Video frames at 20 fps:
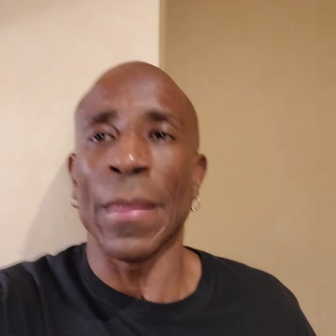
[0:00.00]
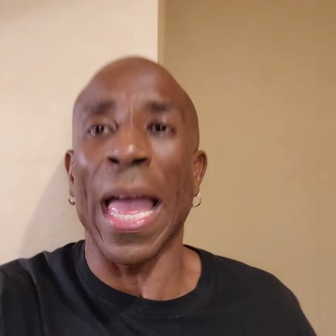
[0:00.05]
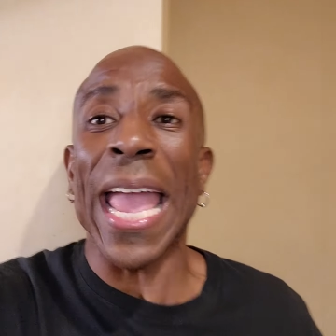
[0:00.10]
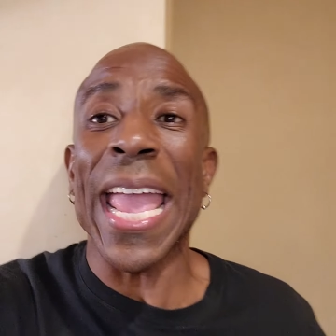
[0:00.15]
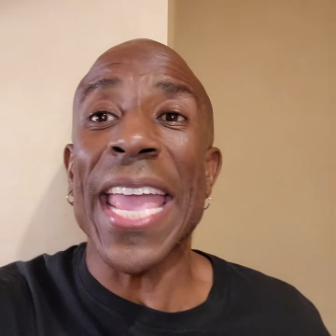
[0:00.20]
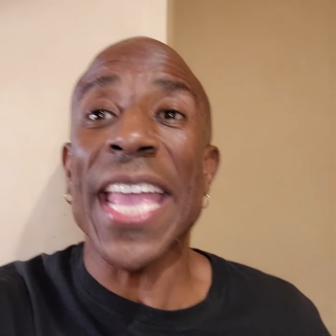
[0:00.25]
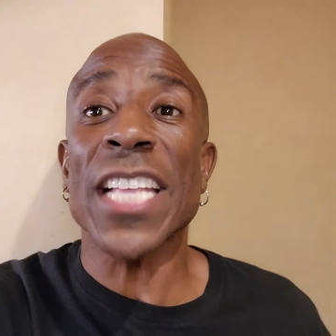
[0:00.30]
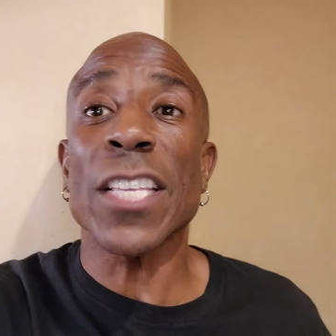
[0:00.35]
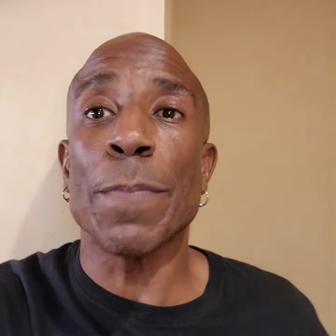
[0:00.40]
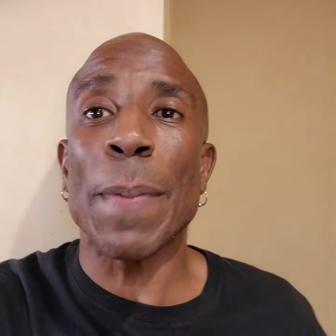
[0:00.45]

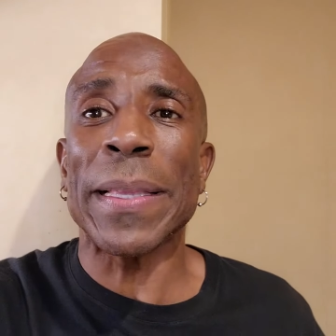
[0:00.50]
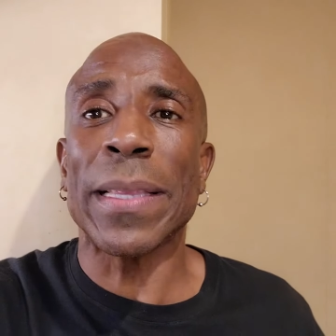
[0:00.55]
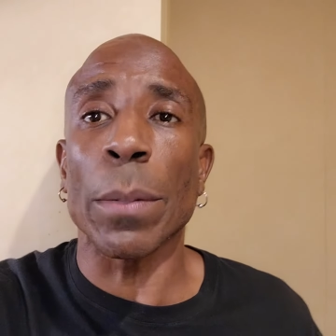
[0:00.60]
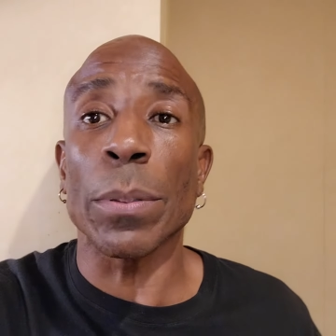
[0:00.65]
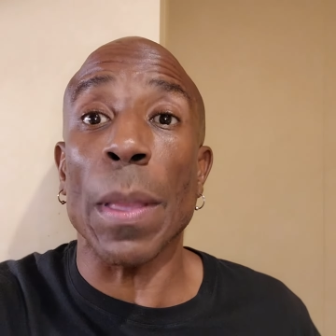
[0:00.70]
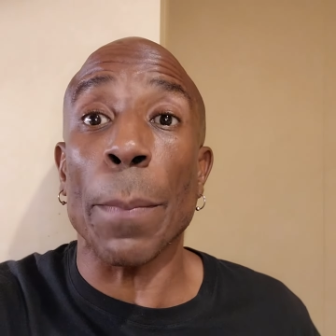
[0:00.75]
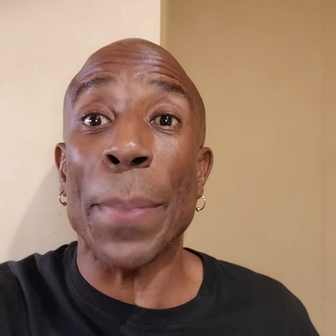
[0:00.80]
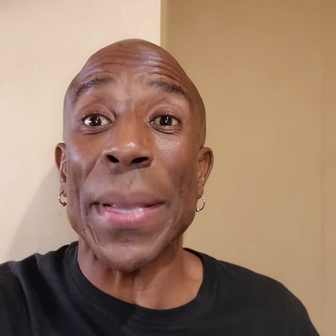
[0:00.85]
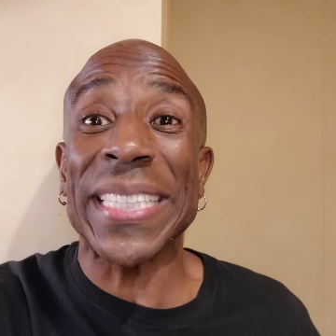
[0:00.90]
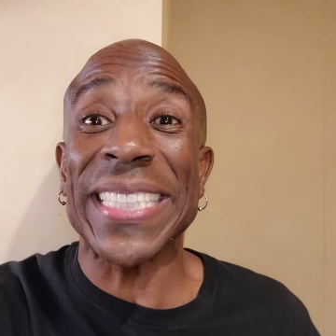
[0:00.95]
Hey, it's
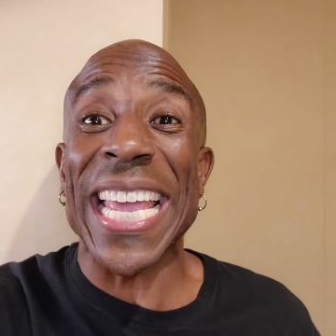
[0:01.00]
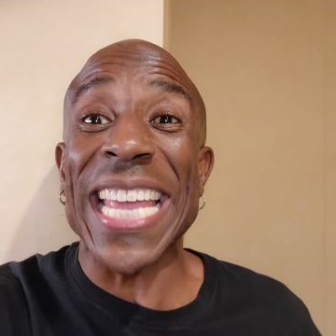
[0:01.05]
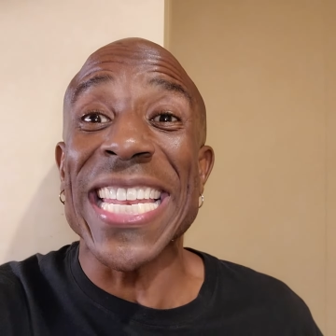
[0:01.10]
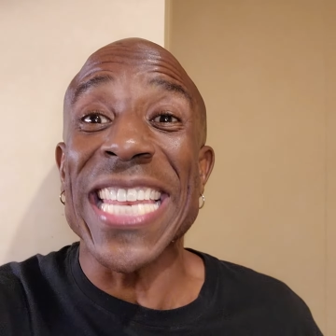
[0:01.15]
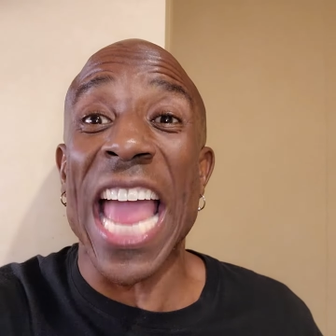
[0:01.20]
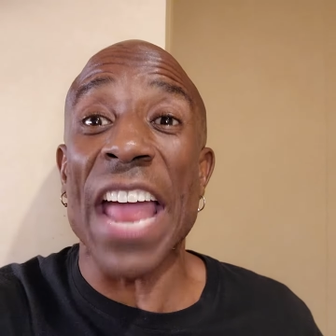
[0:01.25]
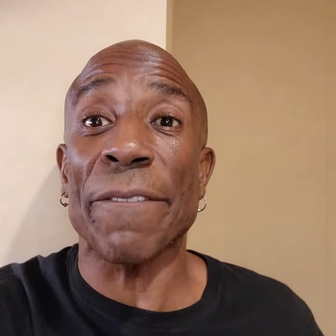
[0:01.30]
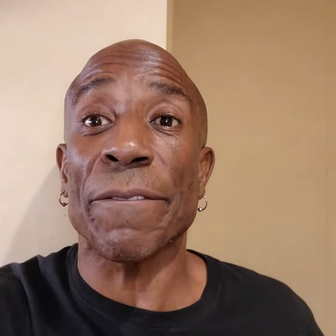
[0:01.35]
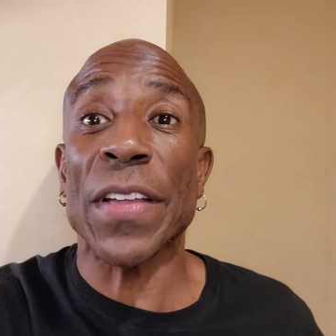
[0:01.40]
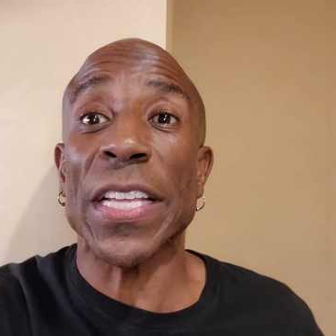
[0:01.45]
BQ the BT
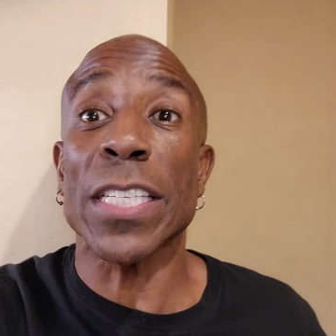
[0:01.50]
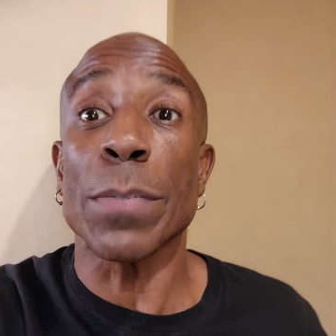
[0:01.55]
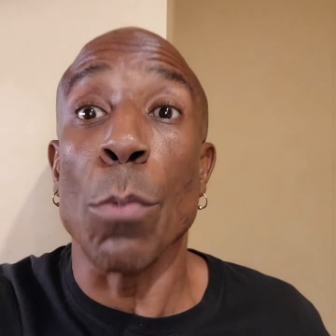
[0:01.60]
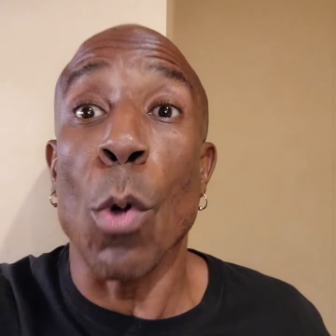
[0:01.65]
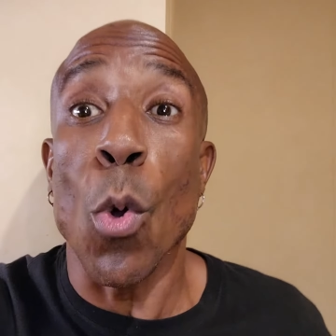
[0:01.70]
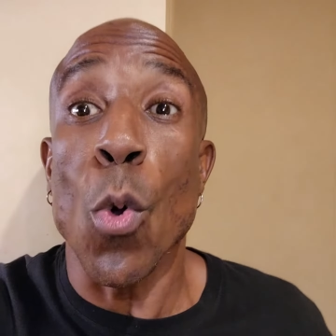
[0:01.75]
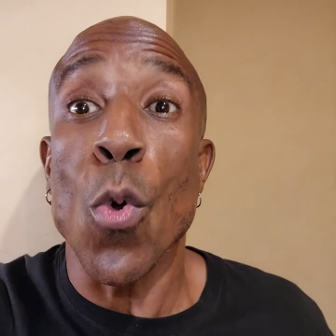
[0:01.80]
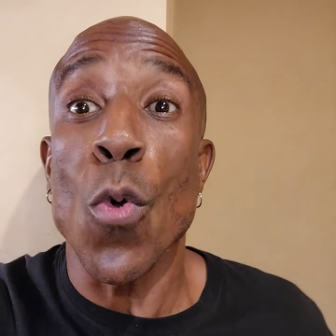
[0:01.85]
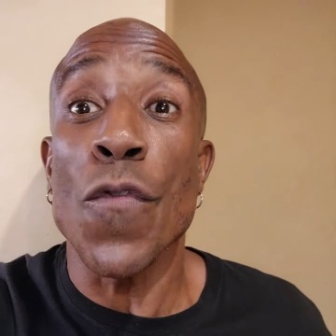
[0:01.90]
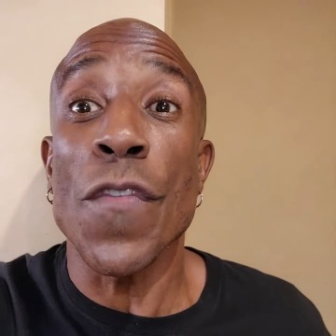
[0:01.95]
Netflix
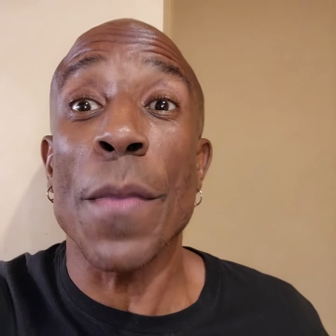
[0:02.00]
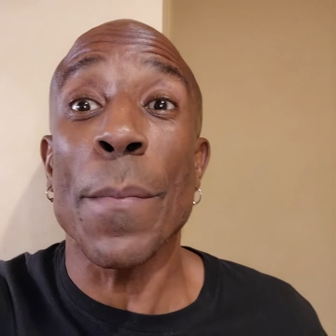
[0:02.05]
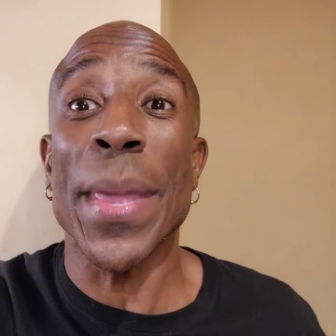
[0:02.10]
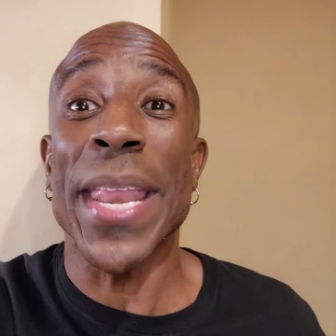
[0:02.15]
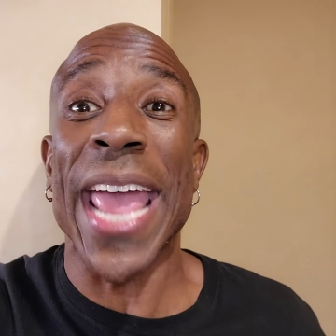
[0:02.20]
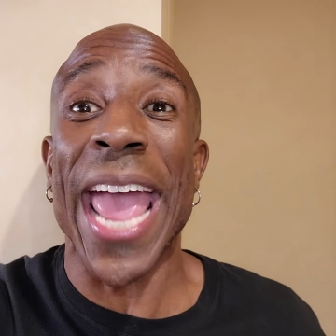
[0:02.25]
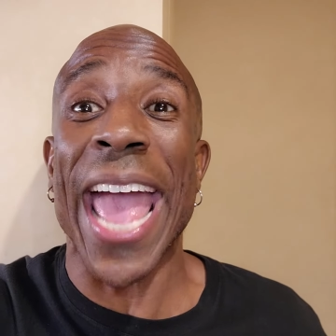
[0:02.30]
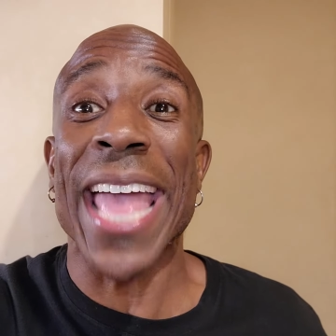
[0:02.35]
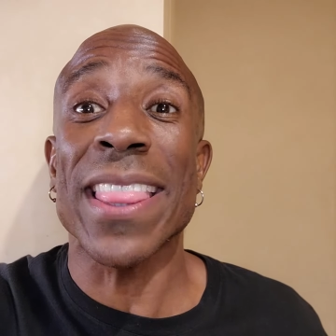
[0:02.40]
movie minute,